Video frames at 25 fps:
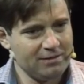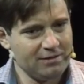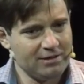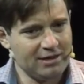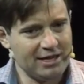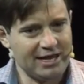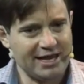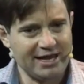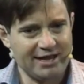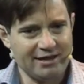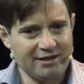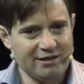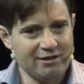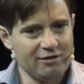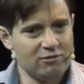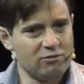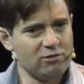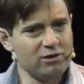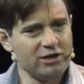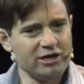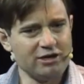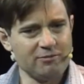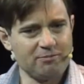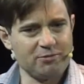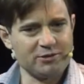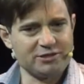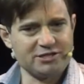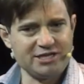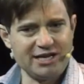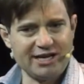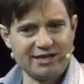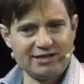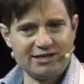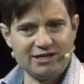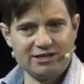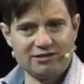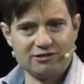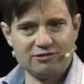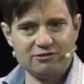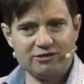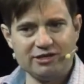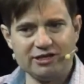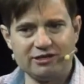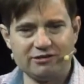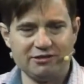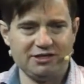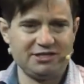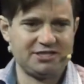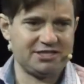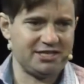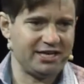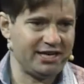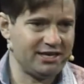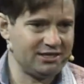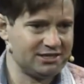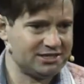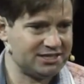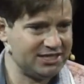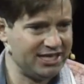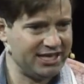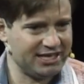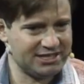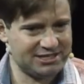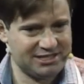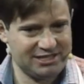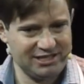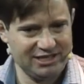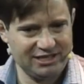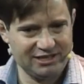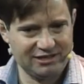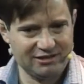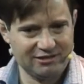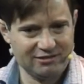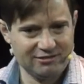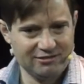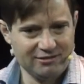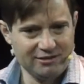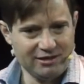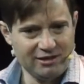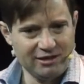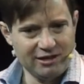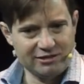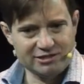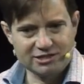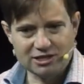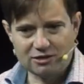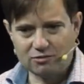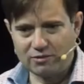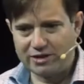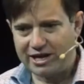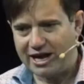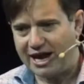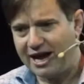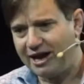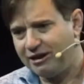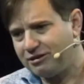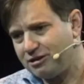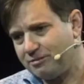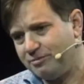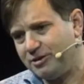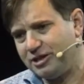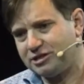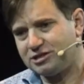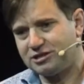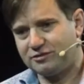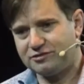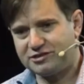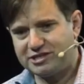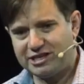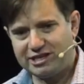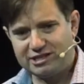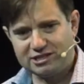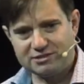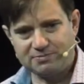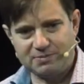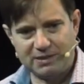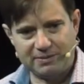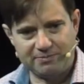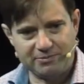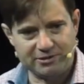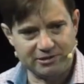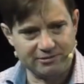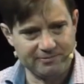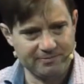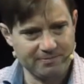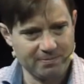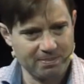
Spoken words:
hey, we're projected to increase sales next year, so we hired a bunch of salespeople.